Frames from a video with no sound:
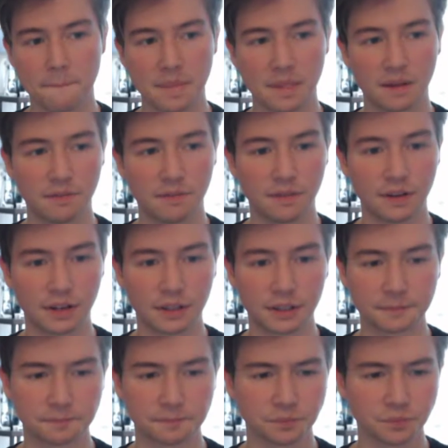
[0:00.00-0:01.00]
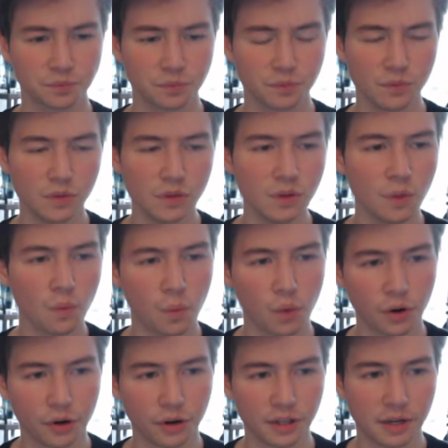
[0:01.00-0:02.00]
very
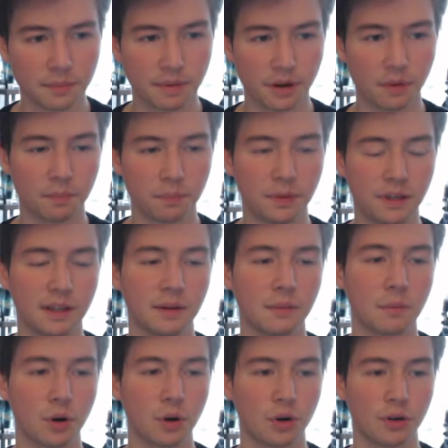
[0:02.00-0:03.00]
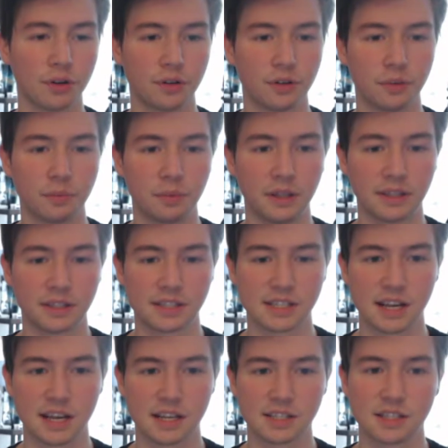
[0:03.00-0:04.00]
worried about being murdered or being
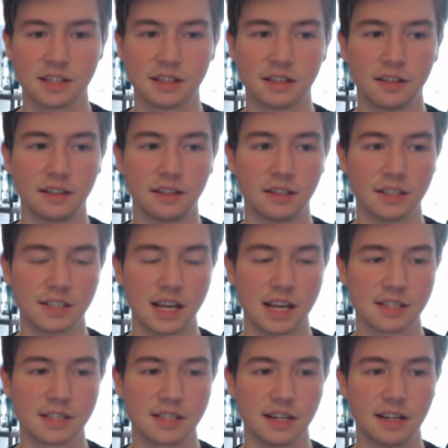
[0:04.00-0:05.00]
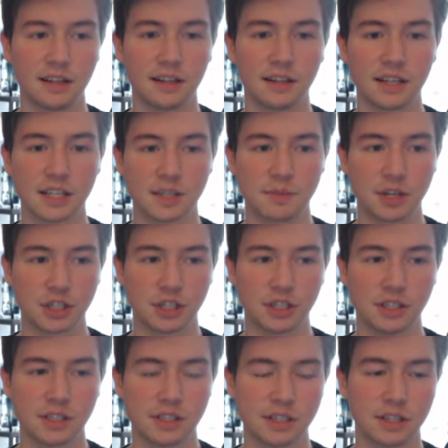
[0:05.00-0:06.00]
assassinated assassinated, especially
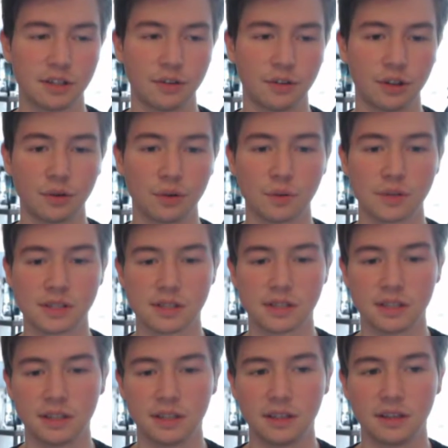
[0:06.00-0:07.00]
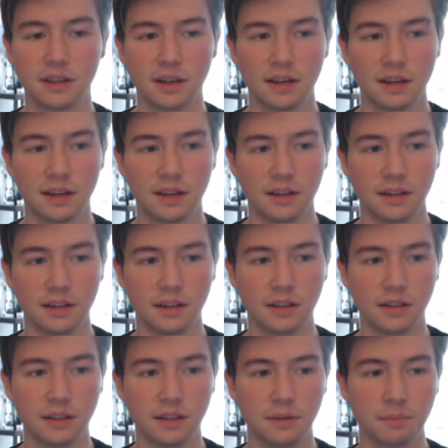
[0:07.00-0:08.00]
considering there was the
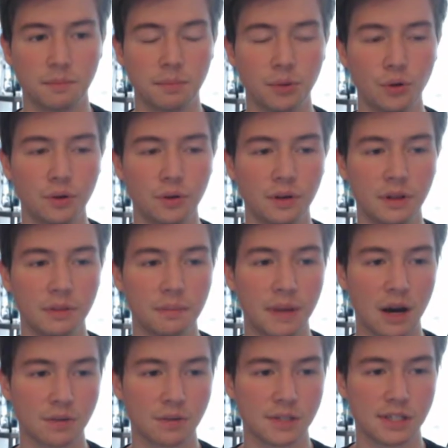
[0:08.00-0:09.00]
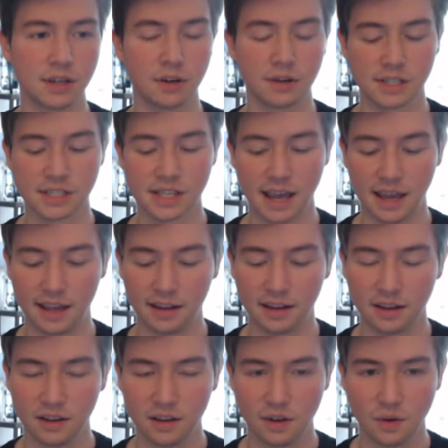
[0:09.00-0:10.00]
the booty bounty on his
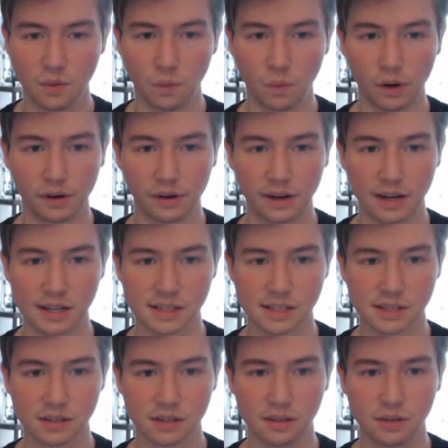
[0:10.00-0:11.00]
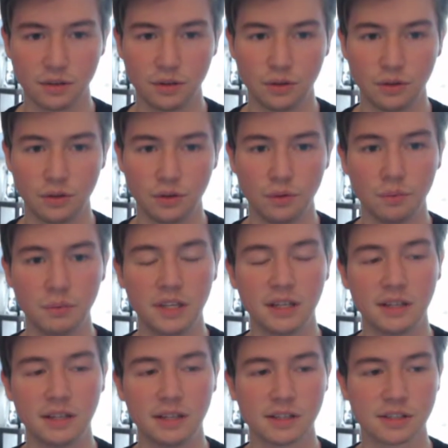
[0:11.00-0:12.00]
head. Whereas
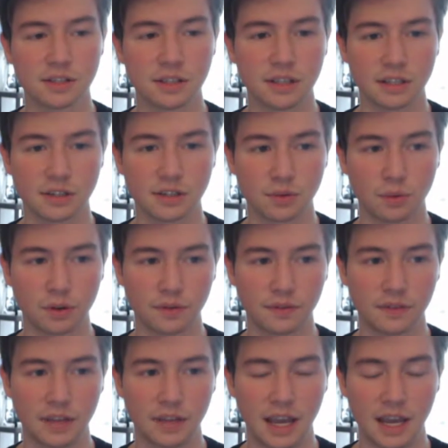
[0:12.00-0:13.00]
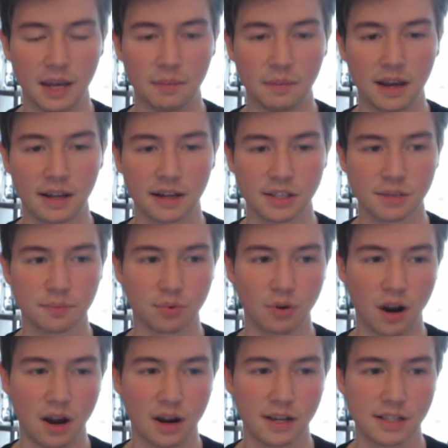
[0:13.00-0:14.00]
Eumenes, it sort of came at a
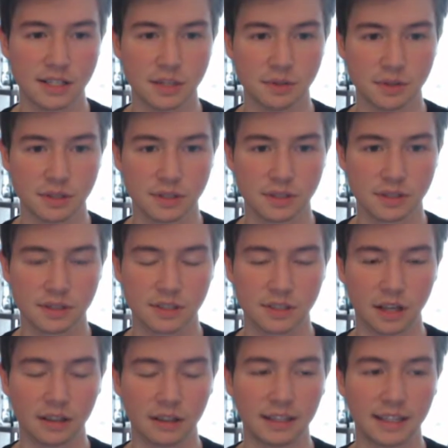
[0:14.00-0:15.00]
surprise. He was suddenly